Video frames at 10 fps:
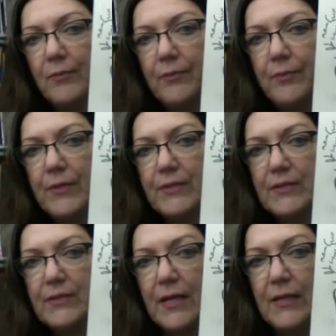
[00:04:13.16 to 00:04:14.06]

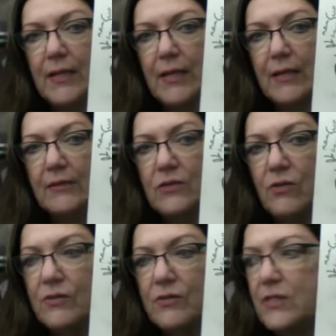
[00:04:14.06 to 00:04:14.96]
pieces that I did. So
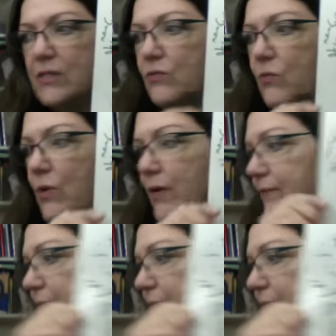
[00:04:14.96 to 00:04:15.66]
there's this one,